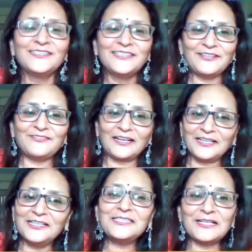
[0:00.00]
if that
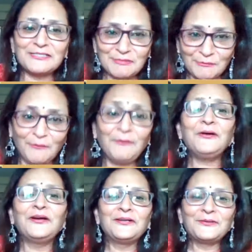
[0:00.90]
girl says no,
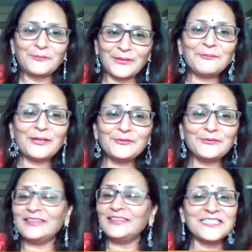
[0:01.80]
what are we going to do?
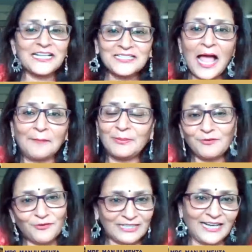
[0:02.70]
And this doesn't happen
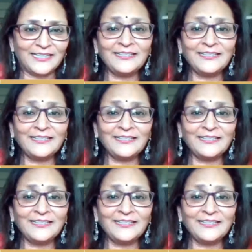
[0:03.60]
overnight.